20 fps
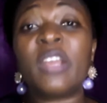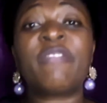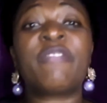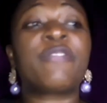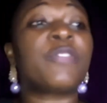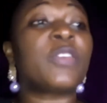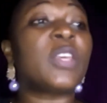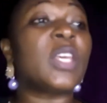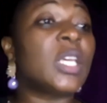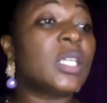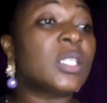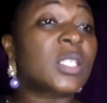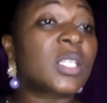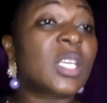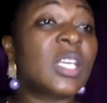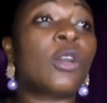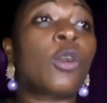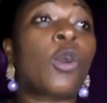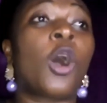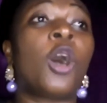his
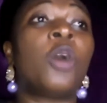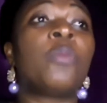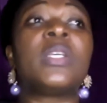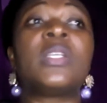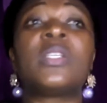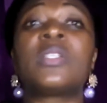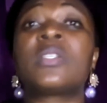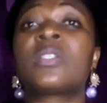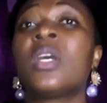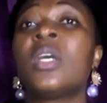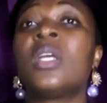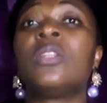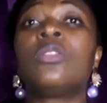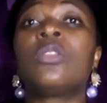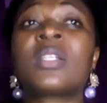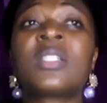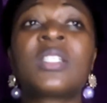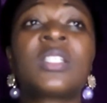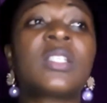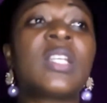income is
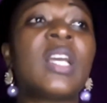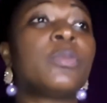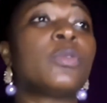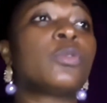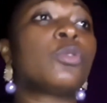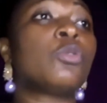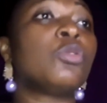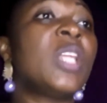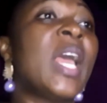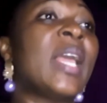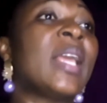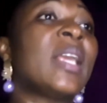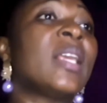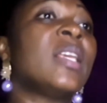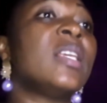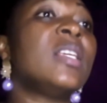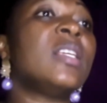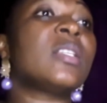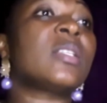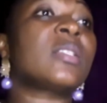not stable today
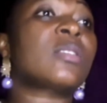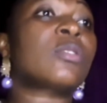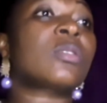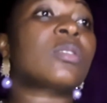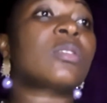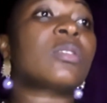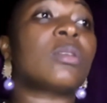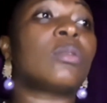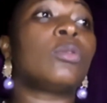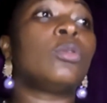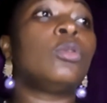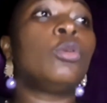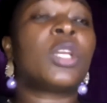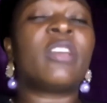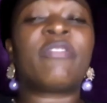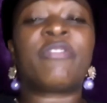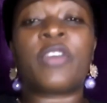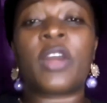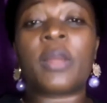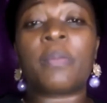he is
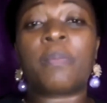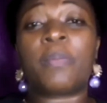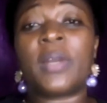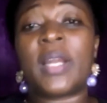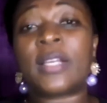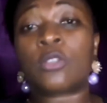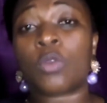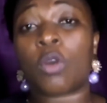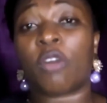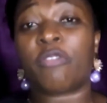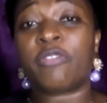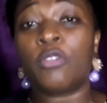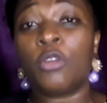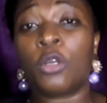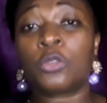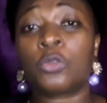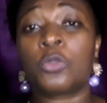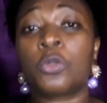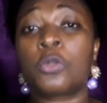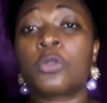looking for a place of
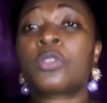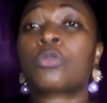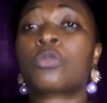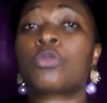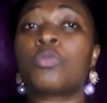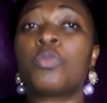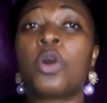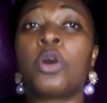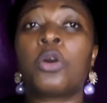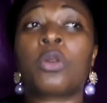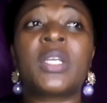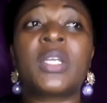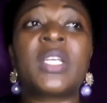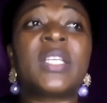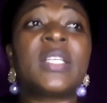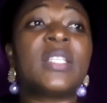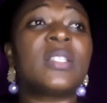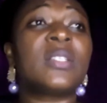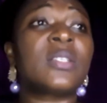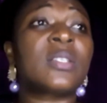lodgings goods tomorrow
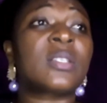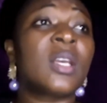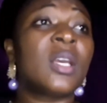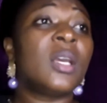he is